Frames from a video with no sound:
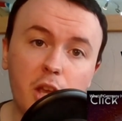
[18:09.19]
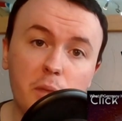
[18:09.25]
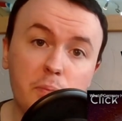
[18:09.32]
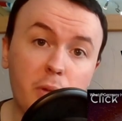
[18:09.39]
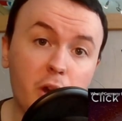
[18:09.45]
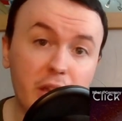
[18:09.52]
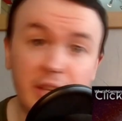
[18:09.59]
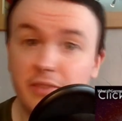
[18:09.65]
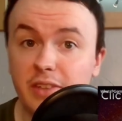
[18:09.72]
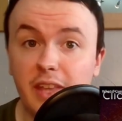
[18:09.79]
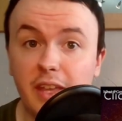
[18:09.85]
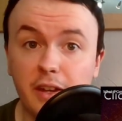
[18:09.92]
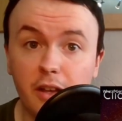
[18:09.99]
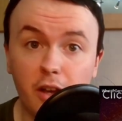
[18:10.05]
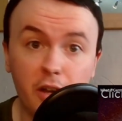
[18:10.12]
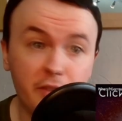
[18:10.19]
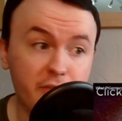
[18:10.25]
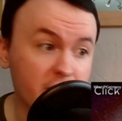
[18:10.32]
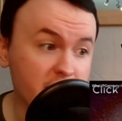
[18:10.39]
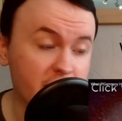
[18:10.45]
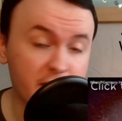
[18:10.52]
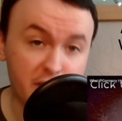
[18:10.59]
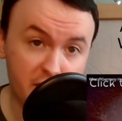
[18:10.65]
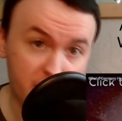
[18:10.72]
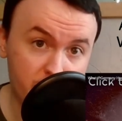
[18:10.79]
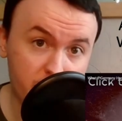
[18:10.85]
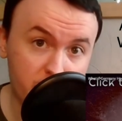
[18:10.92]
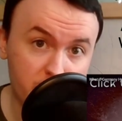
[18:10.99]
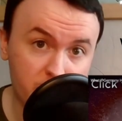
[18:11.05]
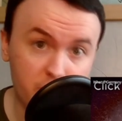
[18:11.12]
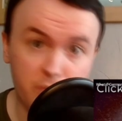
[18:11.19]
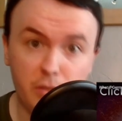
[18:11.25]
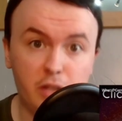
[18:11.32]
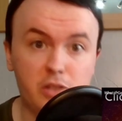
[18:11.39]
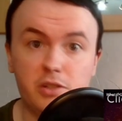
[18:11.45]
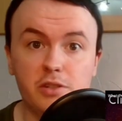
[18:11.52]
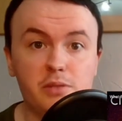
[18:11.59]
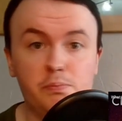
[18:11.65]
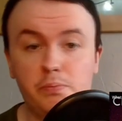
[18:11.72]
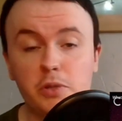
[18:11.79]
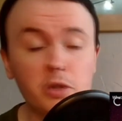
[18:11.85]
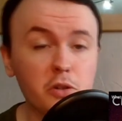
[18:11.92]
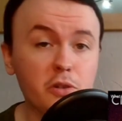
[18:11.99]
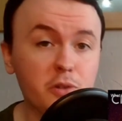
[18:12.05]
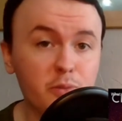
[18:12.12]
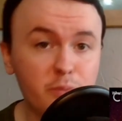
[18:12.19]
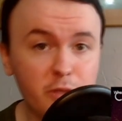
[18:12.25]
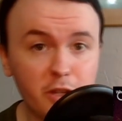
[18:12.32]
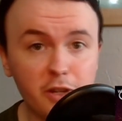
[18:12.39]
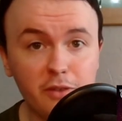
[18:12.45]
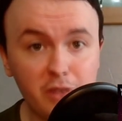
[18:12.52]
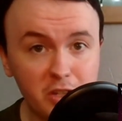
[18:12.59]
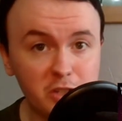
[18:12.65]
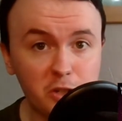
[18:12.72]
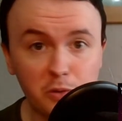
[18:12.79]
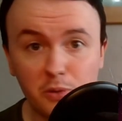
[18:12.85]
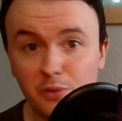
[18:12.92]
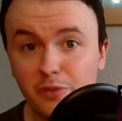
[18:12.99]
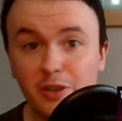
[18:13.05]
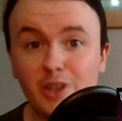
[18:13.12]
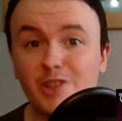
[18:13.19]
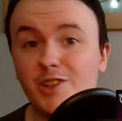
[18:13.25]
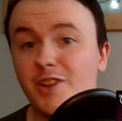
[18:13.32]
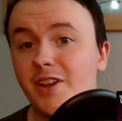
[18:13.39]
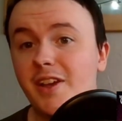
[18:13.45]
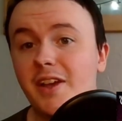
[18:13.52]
But even then, I think that's just pure kind of historical fiction.